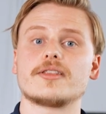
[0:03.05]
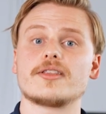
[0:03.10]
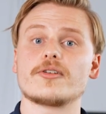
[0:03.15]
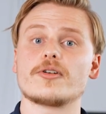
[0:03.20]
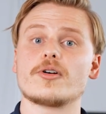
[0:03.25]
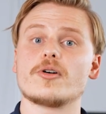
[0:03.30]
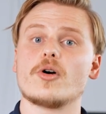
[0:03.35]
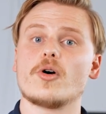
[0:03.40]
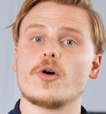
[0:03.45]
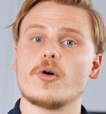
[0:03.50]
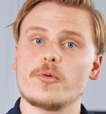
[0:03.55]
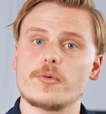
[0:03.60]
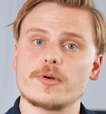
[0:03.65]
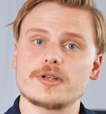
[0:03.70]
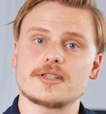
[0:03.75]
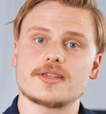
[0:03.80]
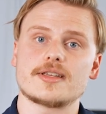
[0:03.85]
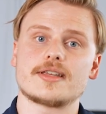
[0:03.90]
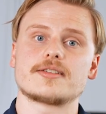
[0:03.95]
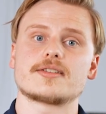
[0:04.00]
there are
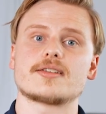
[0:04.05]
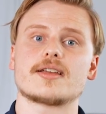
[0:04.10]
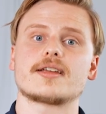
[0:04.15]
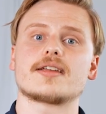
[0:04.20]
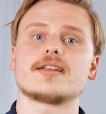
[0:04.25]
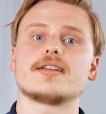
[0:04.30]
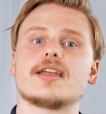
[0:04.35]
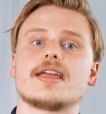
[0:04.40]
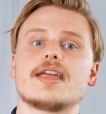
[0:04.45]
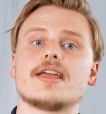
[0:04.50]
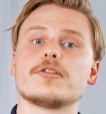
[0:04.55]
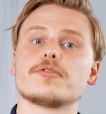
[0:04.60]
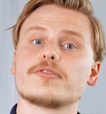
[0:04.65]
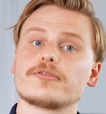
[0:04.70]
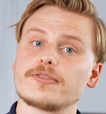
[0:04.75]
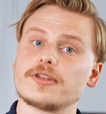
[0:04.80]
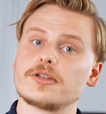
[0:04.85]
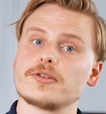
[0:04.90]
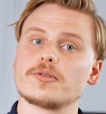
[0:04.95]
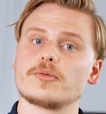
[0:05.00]
always things that can
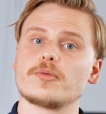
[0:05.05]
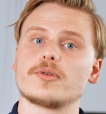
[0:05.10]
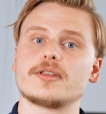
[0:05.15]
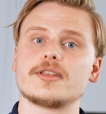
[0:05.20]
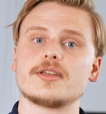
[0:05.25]
interfere with